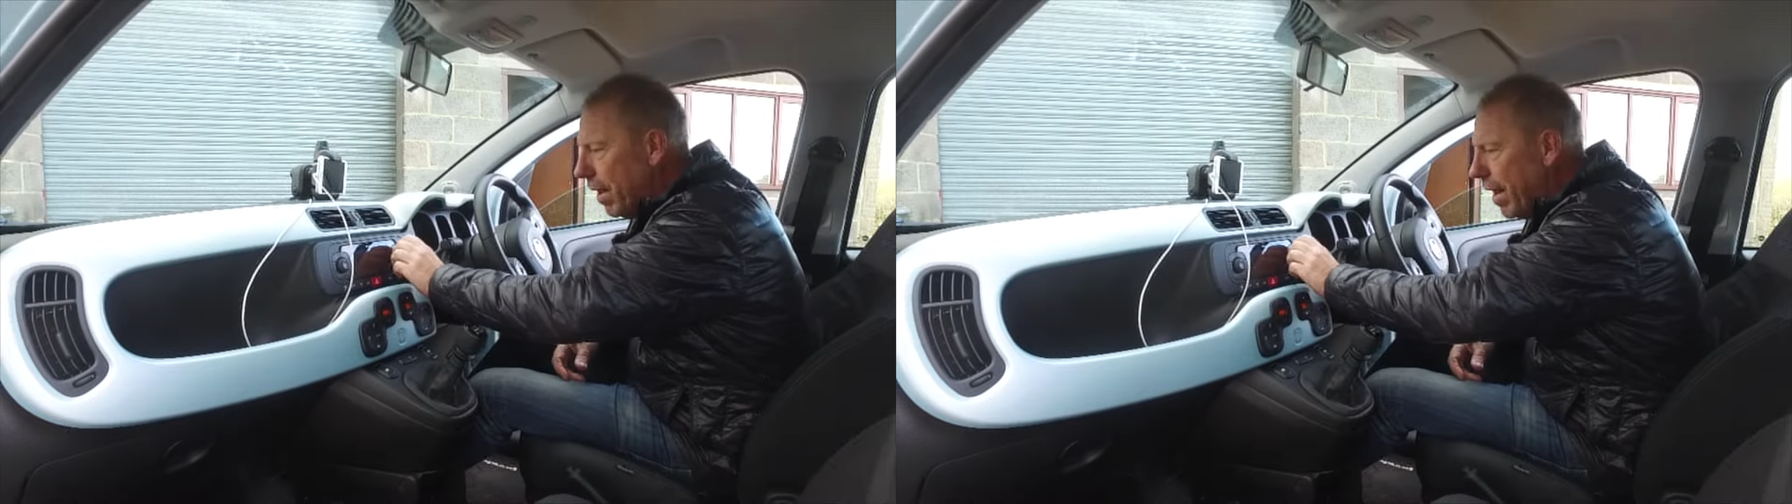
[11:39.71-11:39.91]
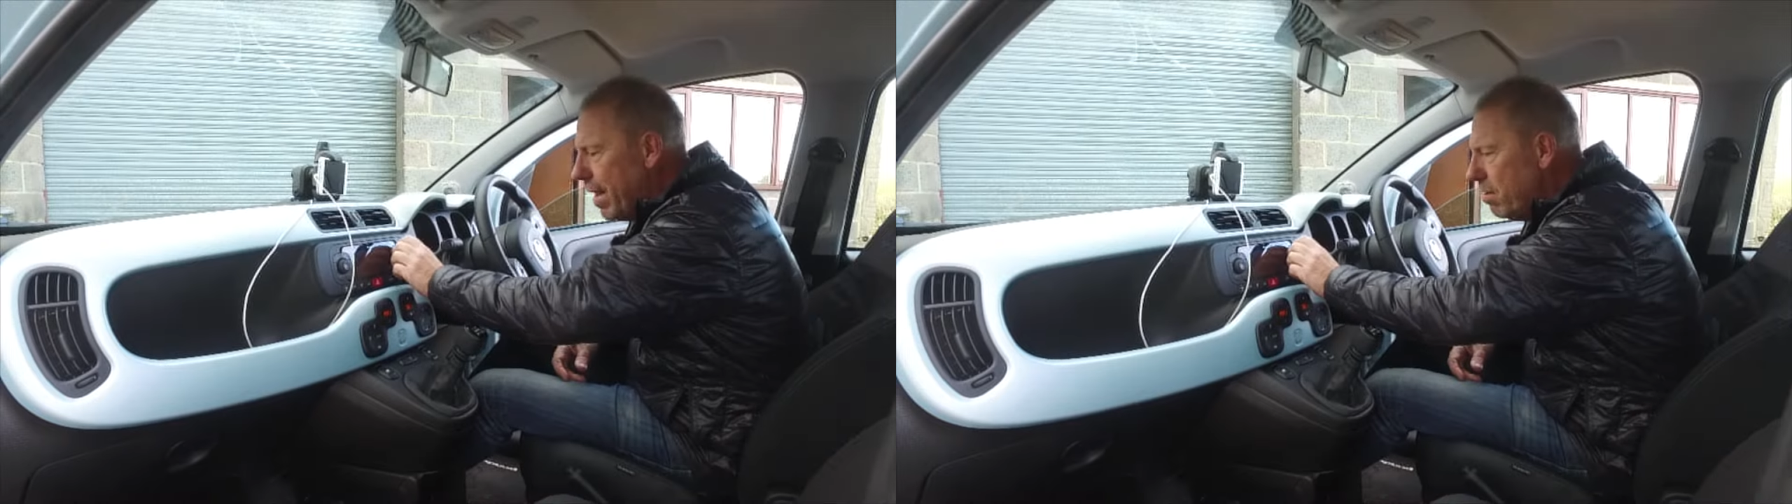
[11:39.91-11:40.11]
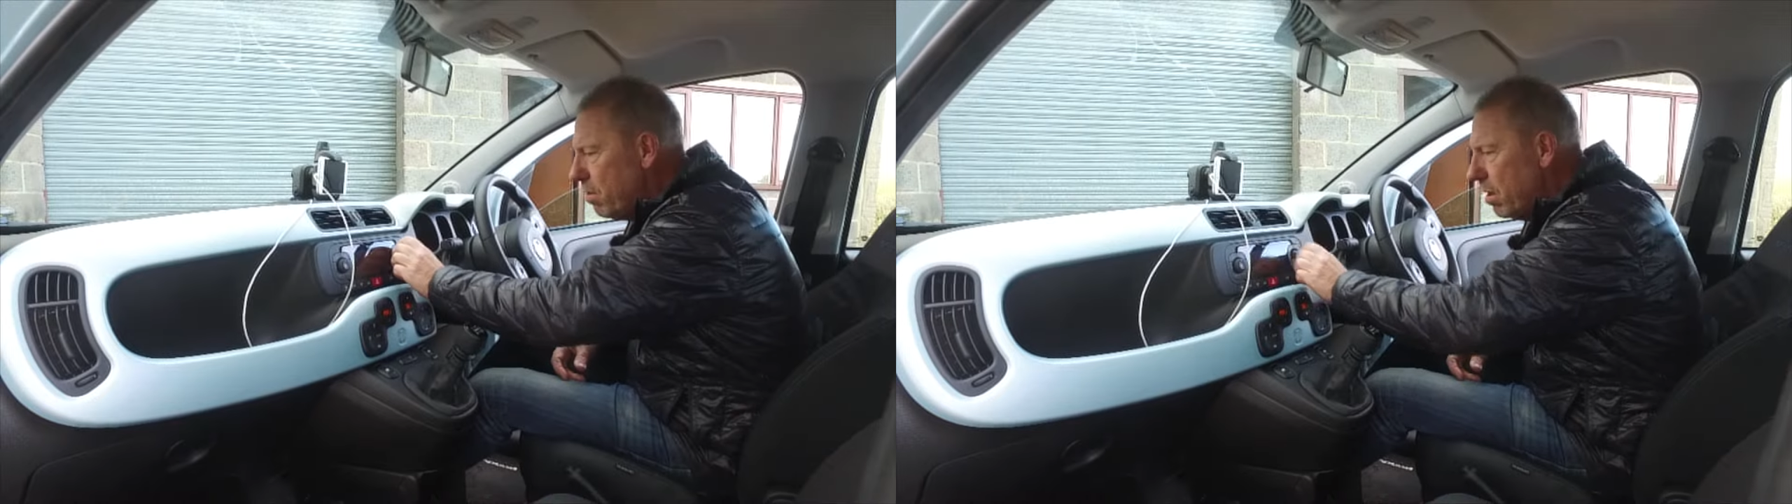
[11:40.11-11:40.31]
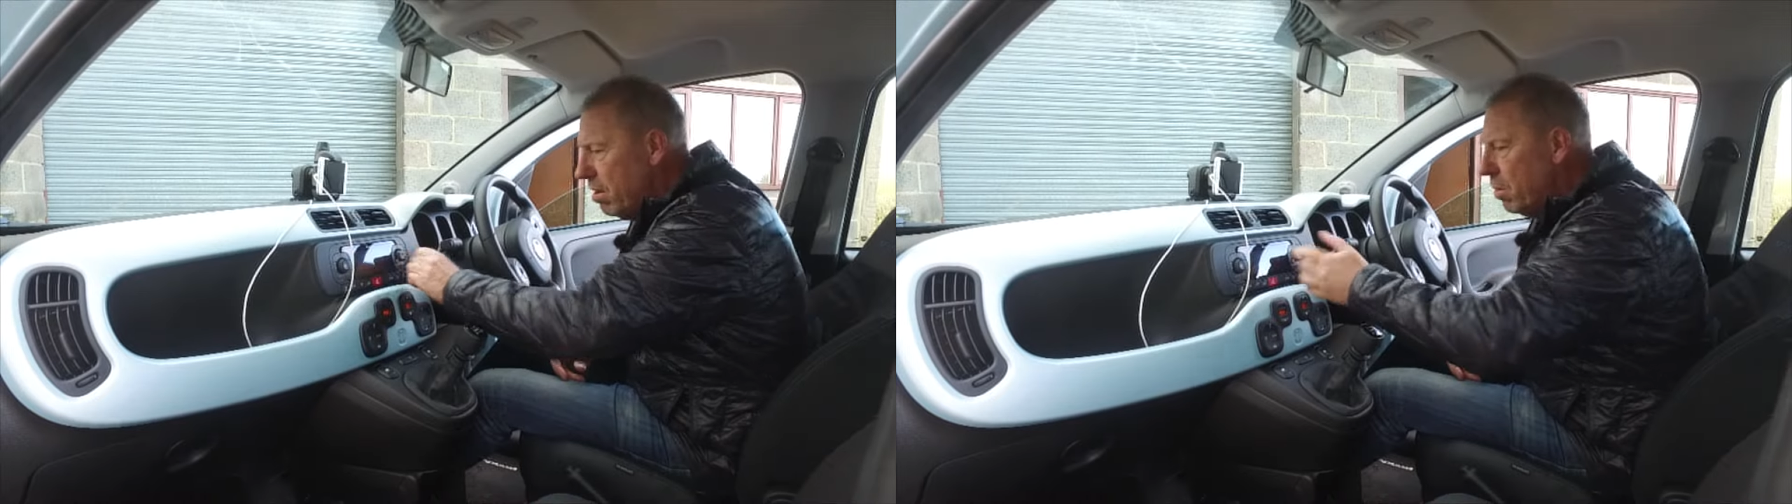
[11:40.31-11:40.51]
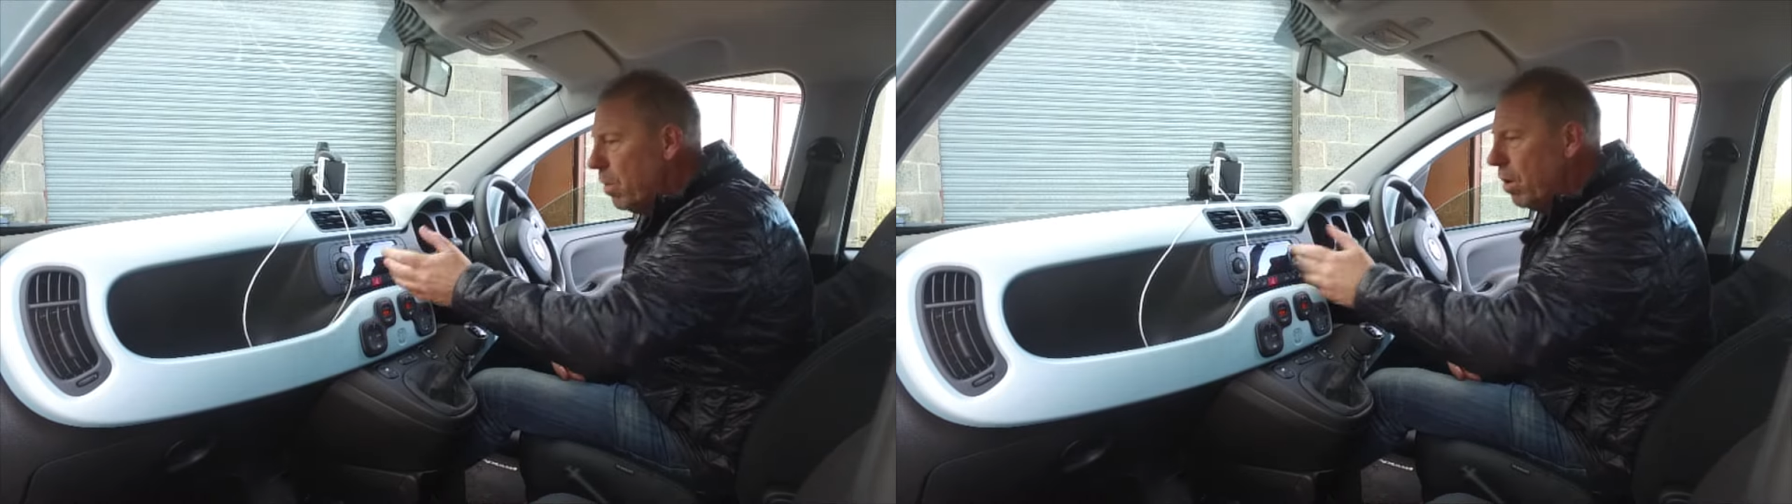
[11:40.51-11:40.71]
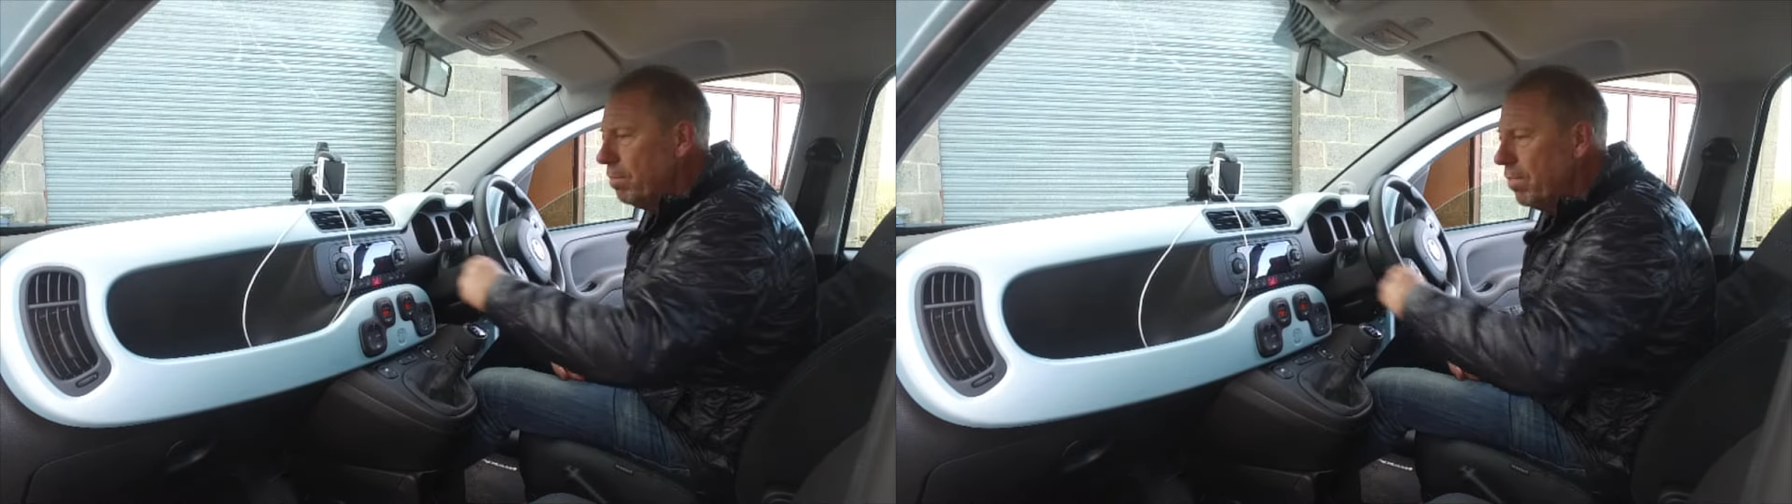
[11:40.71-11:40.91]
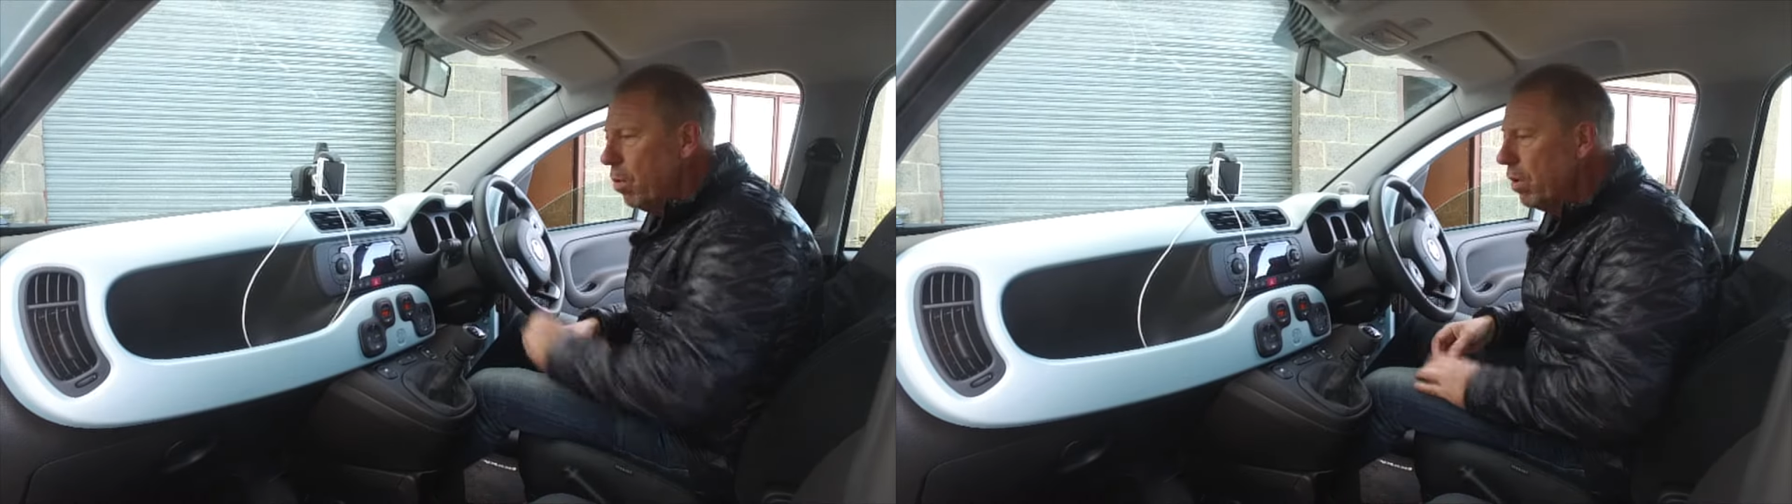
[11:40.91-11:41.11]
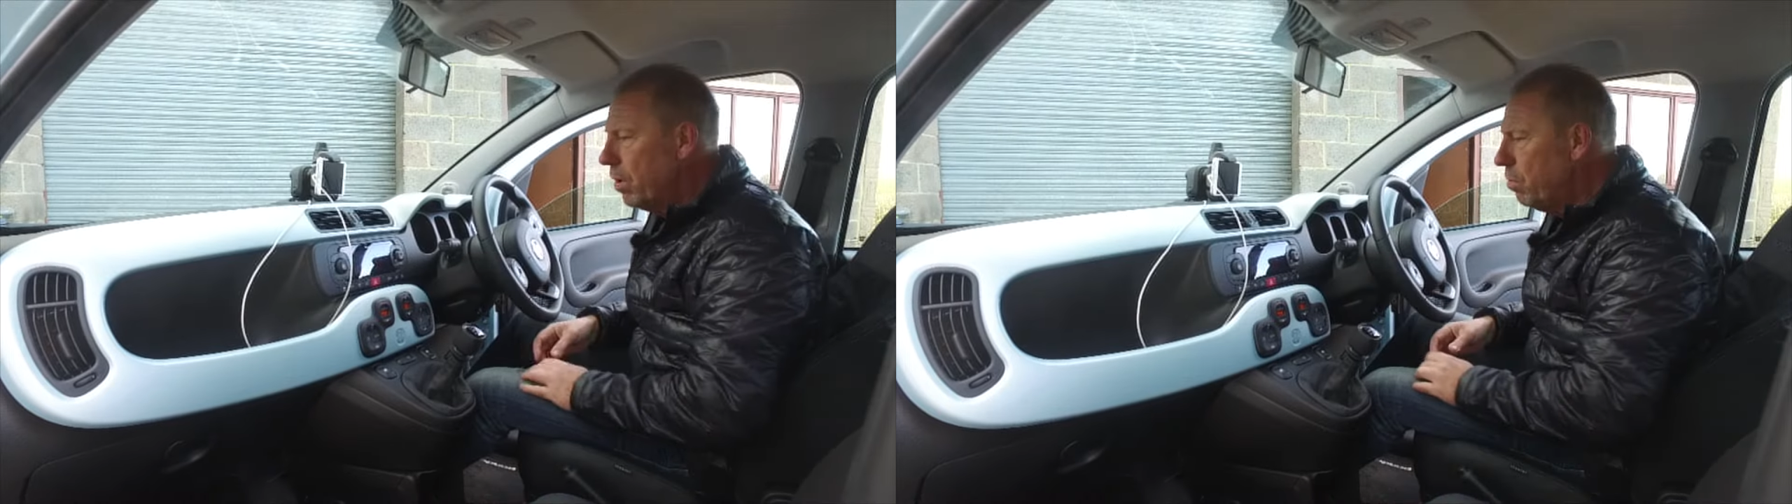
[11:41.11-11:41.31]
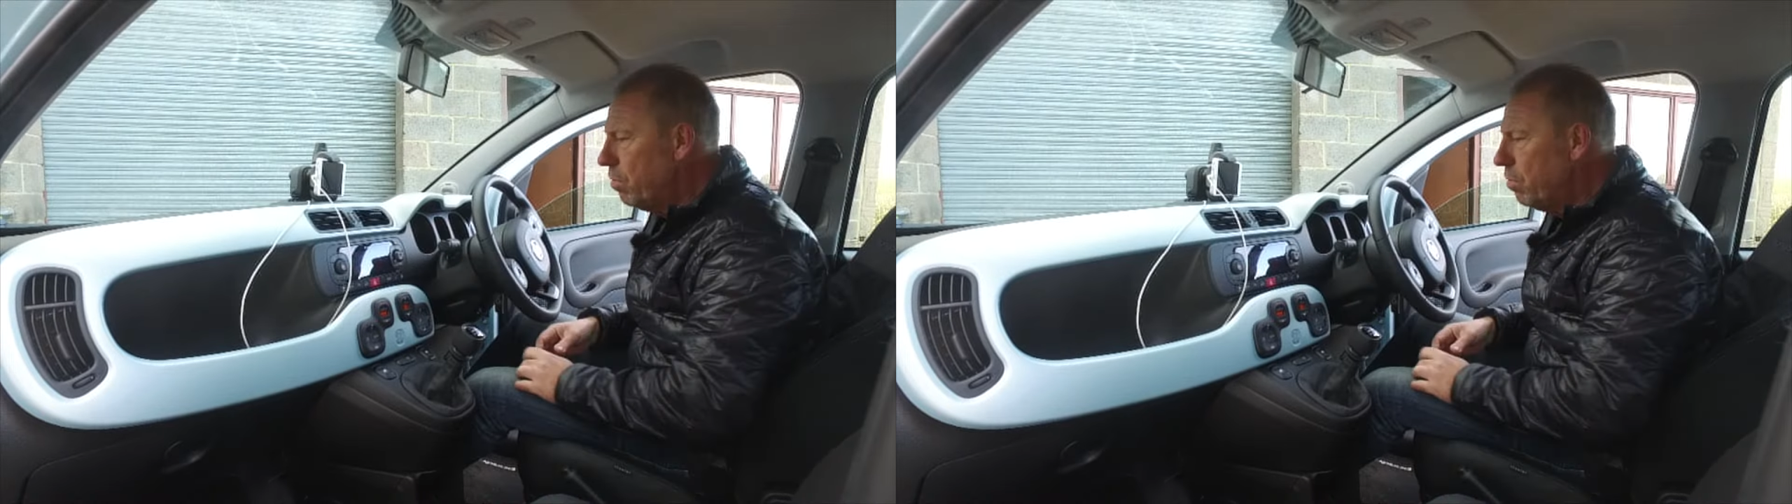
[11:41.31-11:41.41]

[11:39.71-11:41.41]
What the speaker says: and well, all in all,